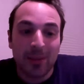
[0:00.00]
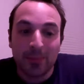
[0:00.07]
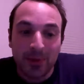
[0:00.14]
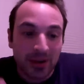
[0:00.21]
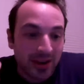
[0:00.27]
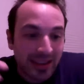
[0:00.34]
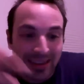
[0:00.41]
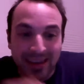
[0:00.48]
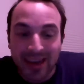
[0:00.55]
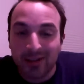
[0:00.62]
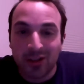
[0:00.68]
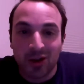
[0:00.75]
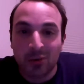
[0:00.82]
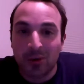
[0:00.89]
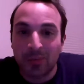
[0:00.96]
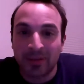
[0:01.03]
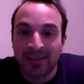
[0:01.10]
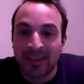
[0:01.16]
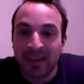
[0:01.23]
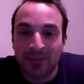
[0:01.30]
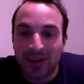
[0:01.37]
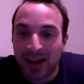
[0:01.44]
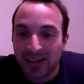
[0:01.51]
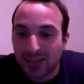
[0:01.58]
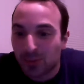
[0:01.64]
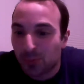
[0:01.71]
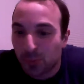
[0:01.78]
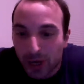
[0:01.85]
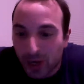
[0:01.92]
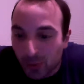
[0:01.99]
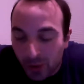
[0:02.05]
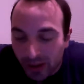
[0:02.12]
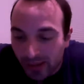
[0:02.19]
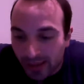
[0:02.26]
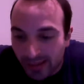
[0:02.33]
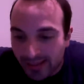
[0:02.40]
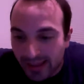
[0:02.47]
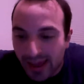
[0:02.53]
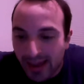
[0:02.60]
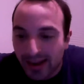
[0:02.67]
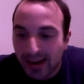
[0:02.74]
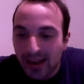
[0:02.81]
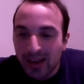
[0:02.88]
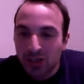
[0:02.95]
But again, look, when McDavid has a breakaway like that,